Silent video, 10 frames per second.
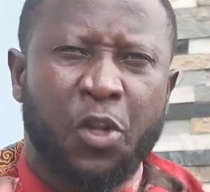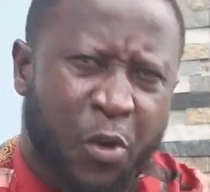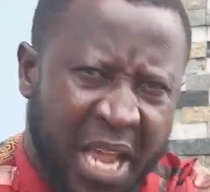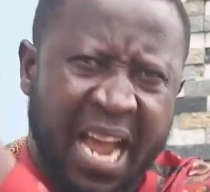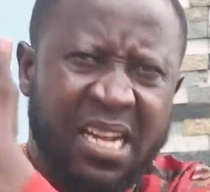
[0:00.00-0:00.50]

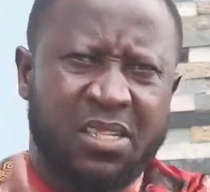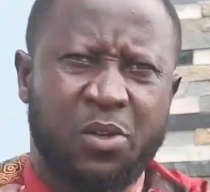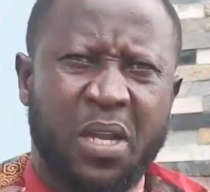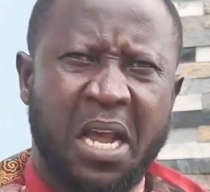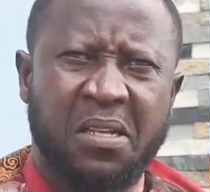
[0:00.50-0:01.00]
You hear it,
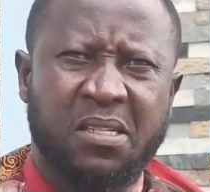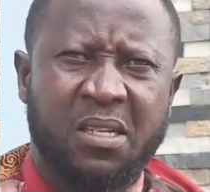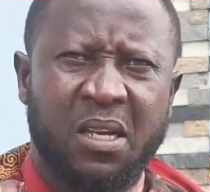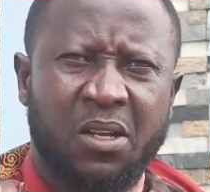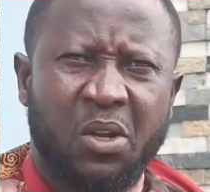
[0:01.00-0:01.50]
you hear
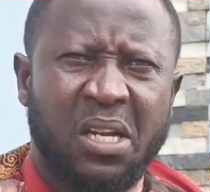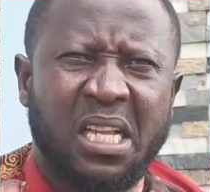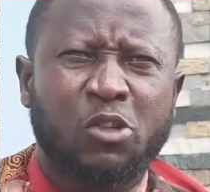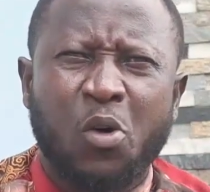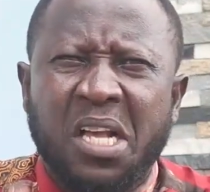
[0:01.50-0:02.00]
it. You
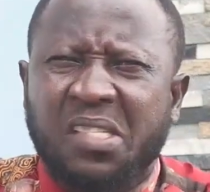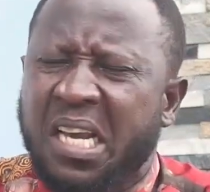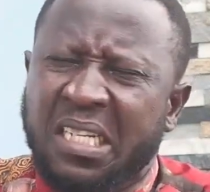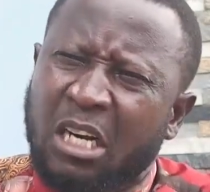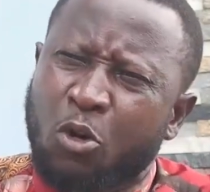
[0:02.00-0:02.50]
understand? So is
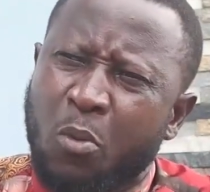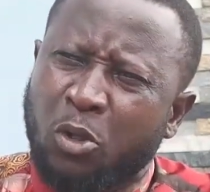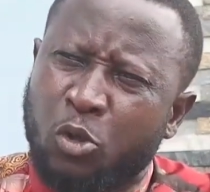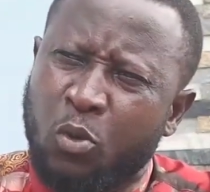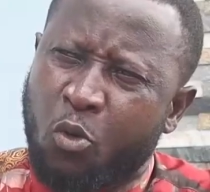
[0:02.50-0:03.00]
it that
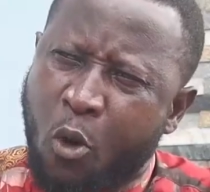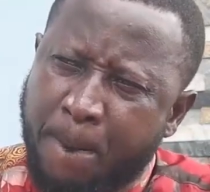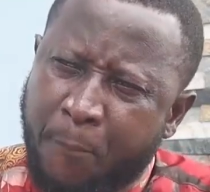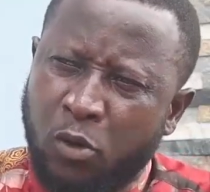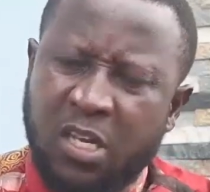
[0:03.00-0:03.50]
Dokubo should
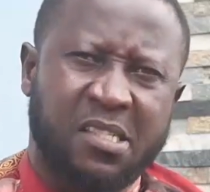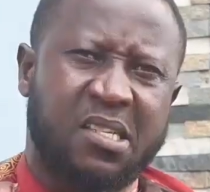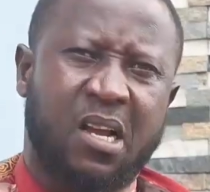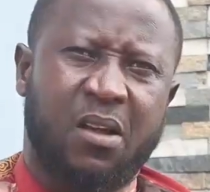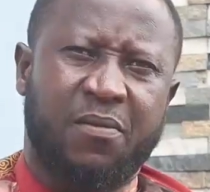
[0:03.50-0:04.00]
compose
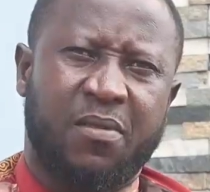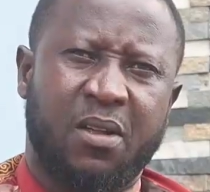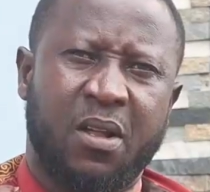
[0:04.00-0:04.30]
herself?